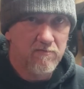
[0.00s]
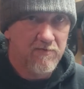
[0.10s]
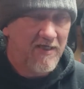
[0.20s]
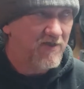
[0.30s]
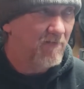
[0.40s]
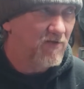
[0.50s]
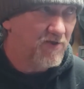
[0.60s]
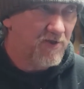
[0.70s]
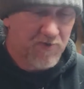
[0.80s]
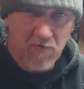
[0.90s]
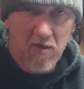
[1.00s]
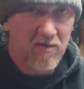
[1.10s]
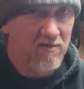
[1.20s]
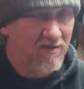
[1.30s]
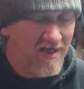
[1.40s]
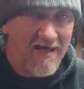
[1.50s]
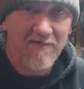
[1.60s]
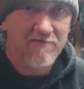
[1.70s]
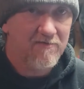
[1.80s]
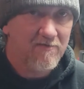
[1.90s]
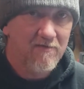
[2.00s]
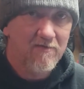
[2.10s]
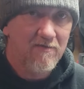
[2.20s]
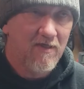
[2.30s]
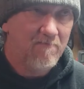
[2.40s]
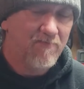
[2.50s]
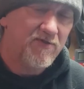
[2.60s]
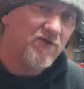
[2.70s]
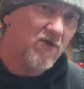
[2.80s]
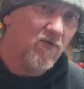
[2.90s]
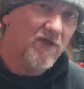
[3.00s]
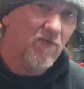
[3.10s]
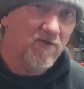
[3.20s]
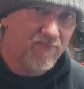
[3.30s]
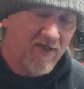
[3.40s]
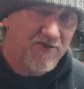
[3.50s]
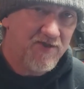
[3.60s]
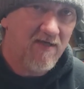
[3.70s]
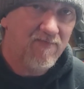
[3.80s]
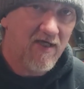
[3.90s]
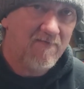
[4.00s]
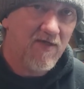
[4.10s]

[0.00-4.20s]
That number just shrunk a lot. But you know where they want to place that blame?